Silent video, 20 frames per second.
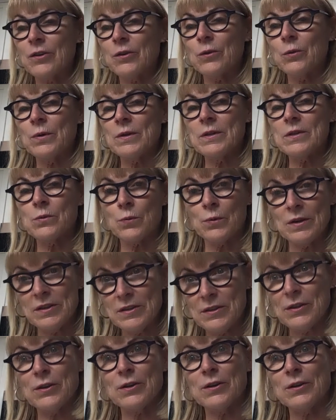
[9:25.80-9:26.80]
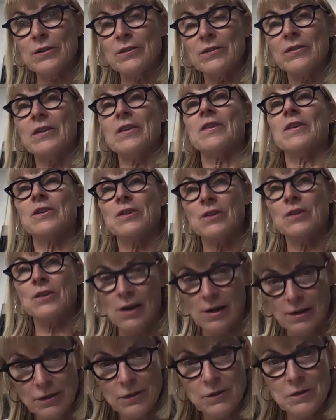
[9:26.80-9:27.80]
was reserved. The
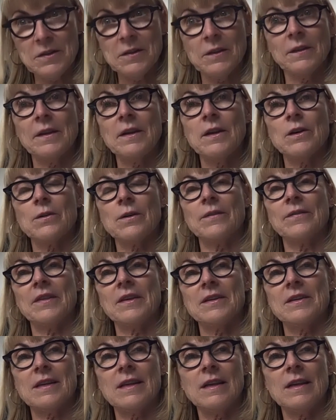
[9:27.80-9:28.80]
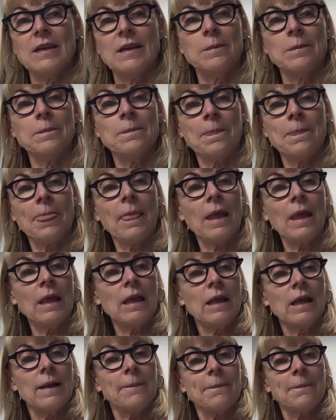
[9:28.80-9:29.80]
doctor's the leader of the team.
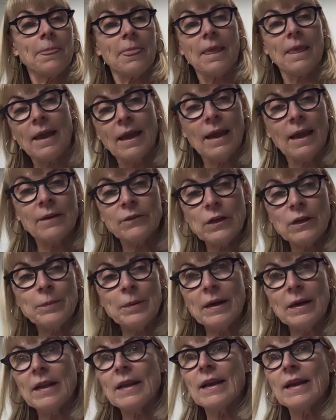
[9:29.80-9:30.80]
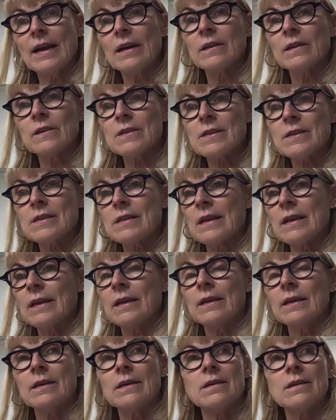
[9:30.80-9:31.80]
Everybody else
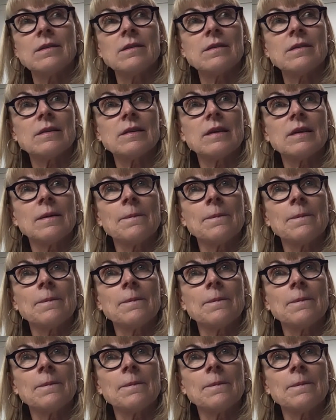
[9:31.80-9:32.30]
is